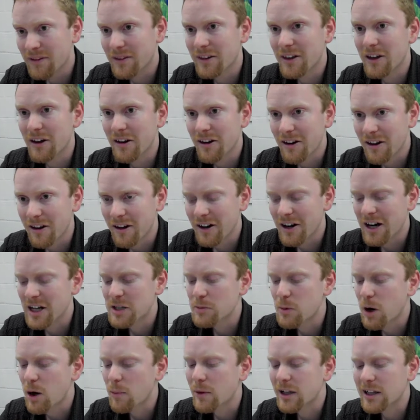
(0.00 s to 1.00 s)
their
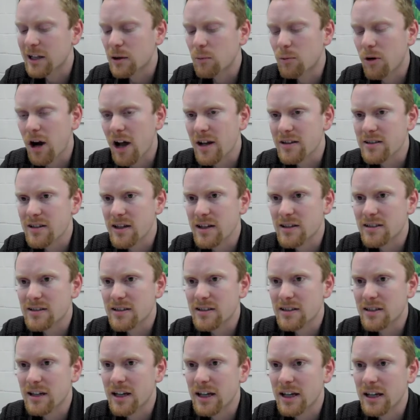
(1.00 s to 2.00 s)
experimental
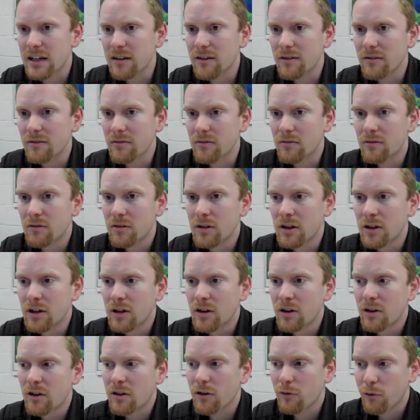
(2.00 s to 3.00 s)
process in
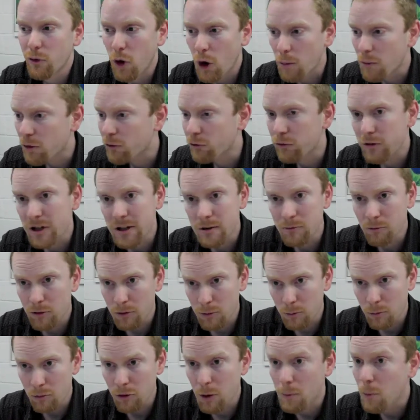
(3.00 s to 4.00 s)
the form of
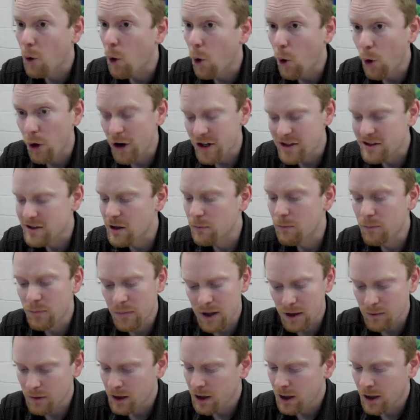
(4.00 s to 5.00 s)
reports
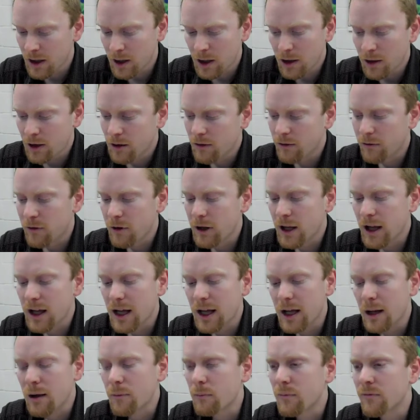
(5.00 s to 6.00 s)
that
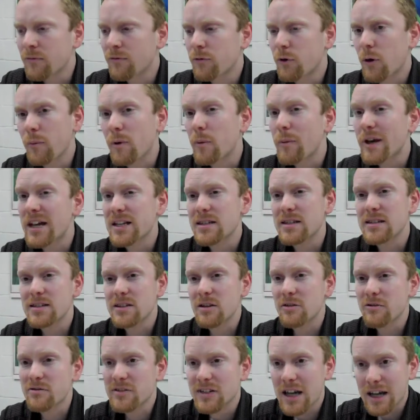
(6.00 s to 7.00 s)
from the basis
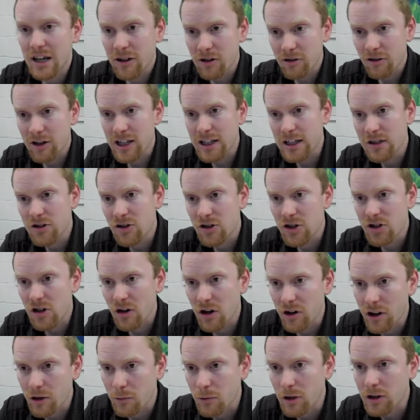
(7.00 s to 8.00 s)
of secondary
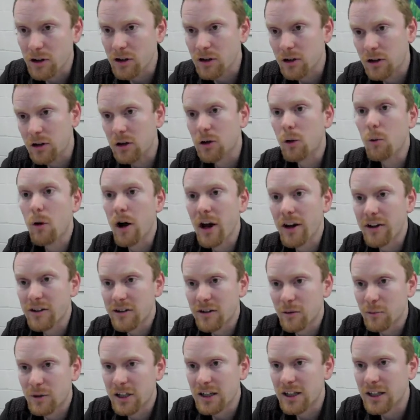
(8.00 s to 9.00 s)
literature that will go on
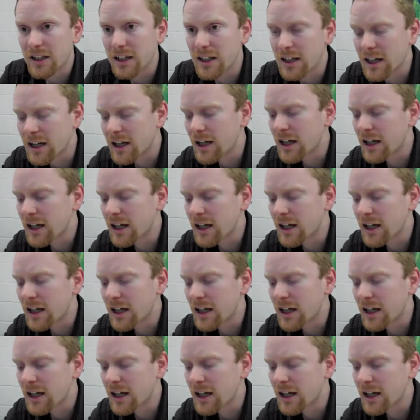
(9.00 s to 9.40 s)
to be